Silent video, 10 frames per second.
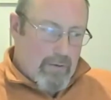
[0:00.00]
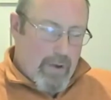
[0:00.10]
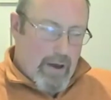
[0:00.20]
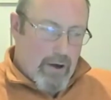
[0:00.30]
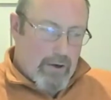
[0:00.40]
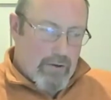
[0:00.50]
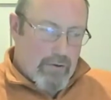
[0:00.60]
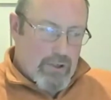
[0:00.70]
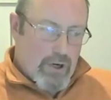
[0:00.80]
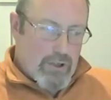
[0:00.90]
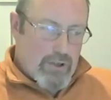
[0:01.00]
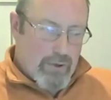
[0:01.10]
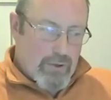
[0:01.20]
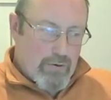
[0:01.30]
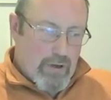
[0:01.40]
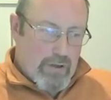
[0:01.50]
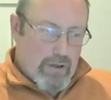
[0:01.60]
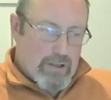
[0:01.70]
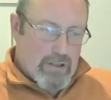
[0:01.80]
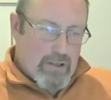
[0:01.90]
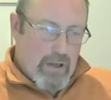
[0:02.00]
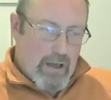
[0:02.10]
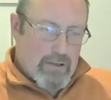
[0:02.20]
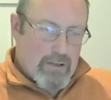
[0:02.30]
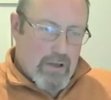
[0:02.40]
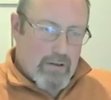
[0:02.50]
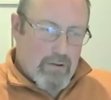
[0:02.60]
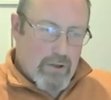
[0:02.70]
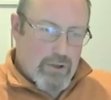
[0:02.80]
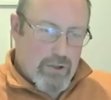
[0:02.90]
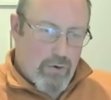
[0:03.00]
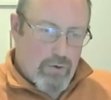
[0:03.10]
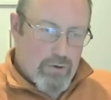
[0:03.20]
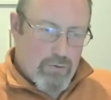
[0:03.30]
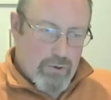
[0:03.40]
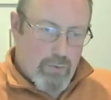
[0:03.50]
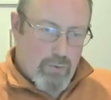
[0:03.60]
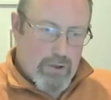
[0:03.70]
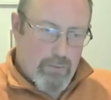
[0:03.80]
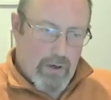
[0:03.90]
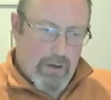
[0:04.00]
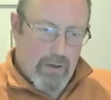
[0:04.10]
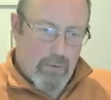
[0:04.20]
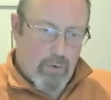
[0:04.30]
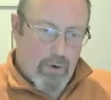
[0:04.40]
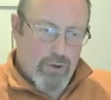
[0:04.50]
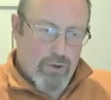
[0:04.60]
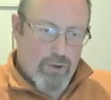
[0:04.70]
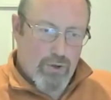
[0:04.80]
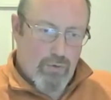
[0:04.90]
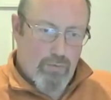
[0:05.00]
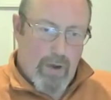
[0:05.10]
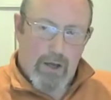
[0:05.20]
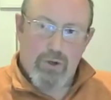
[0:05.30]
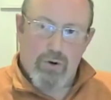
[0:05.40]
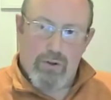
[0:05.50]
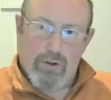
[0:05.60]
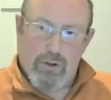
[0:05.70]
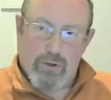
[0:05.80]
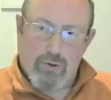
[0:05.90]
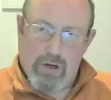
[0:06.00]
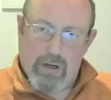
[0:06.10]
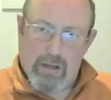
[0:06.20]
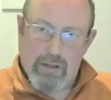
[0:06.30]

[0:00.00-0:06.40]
make out in the research I've been doing in this, is that the soul's responsibility was to make sure that the Trinity